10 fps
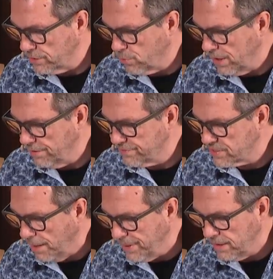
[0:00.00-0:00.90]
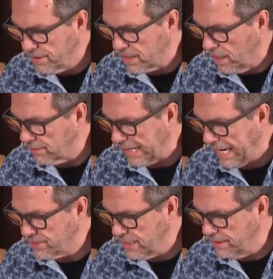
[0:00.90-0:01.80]
The 12 summoned the
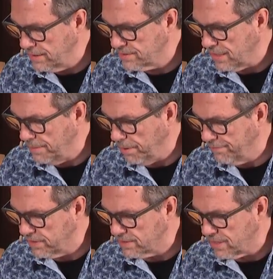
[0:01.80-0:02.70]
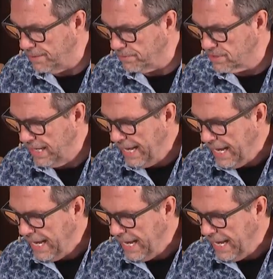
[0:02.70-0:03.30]
congregation and the disciples,